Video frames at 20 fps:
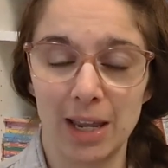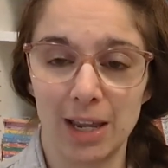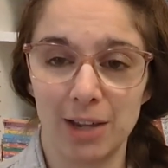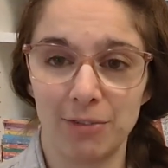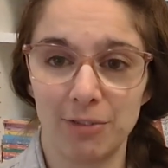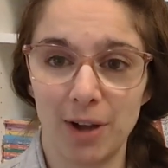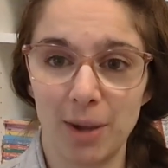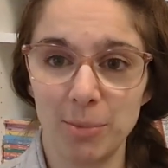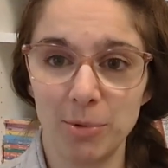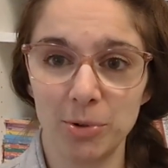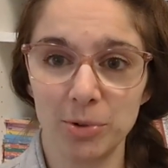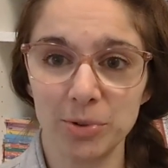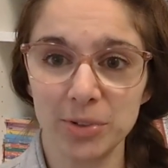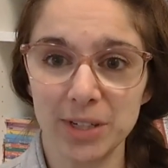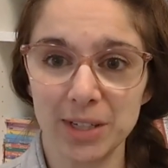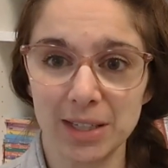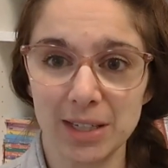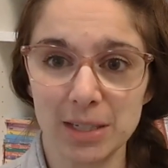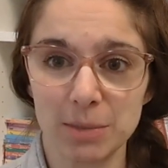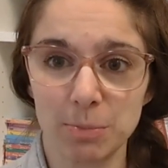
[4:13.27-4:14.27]
If I'm
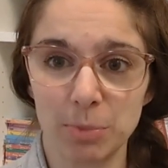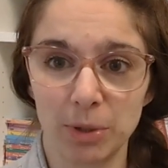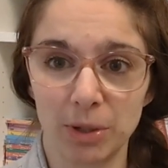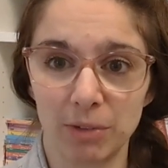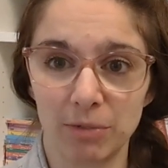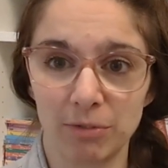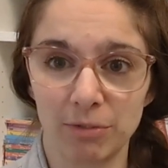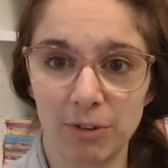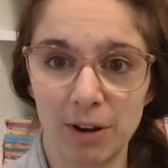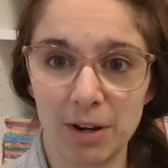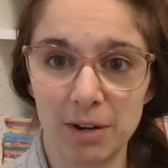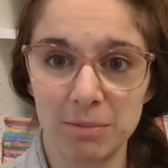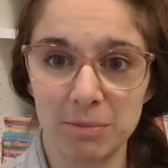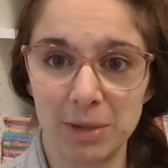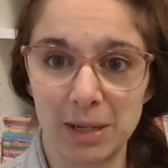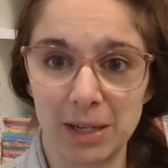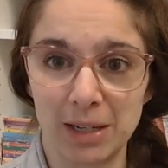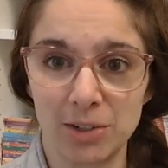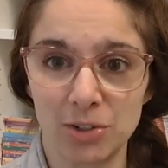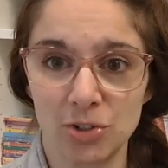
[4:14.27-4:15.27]
holding this book in front of
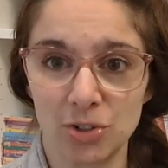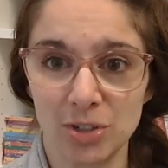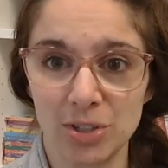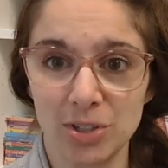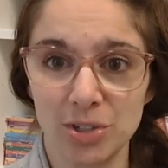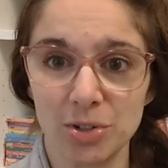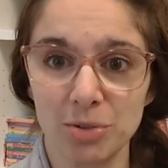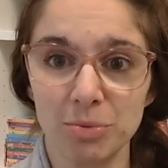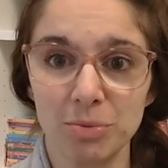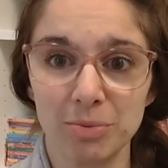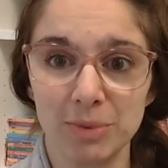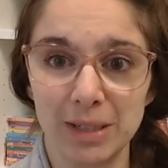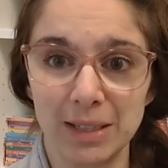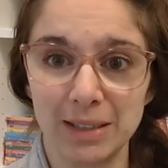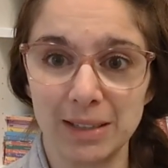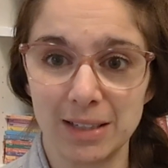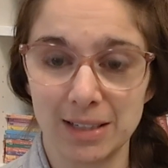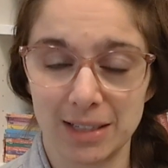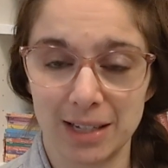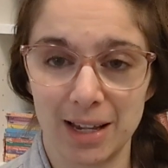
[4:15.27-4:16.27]
me, just to
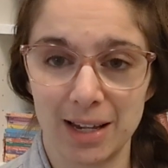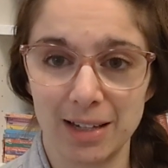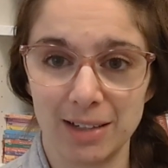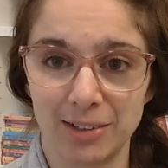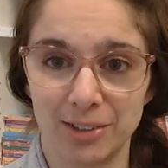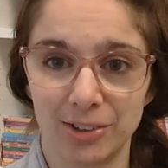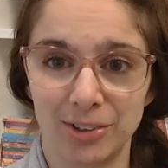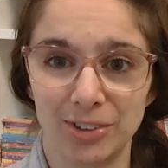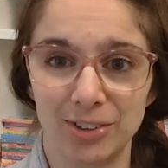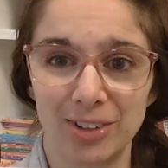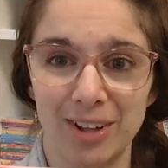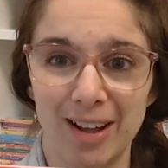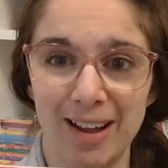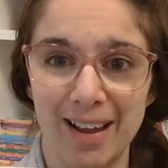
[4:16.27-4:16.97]
read the title,